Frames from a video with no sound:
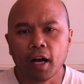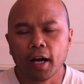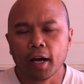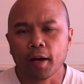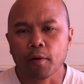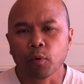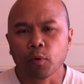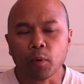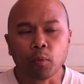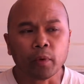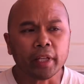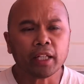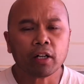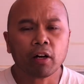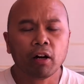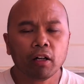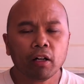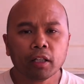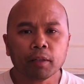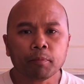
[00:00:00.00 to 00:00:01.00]
what we
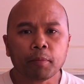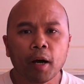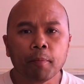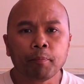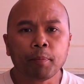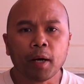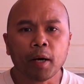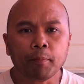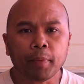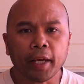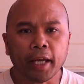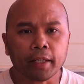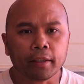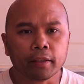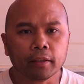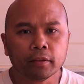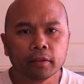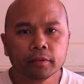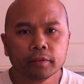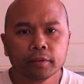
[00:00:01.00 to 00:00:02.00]
call a pump
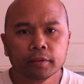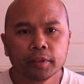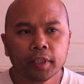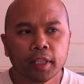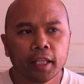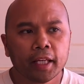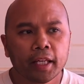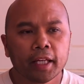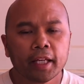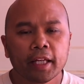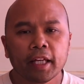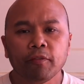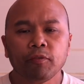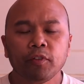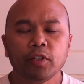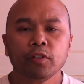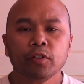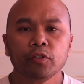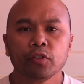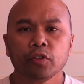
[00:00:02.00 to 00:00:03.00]
handle. If
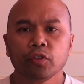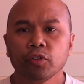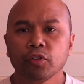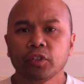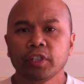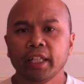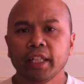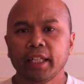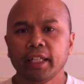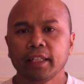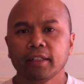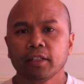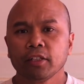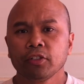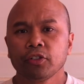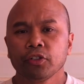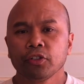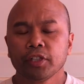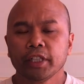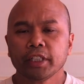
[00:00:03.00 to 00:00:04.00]
you did it the
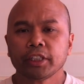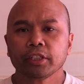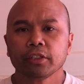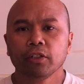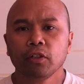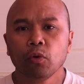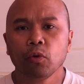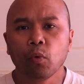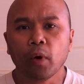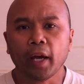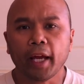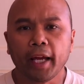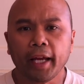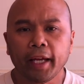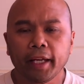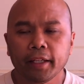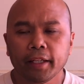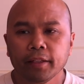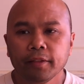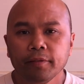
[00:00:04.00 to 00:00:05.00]
traditional
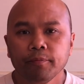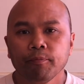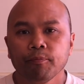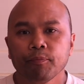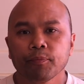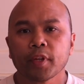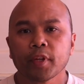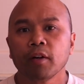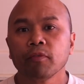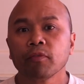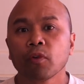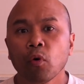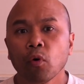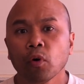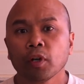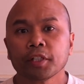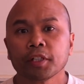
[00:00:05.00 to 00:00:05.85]
way, of course,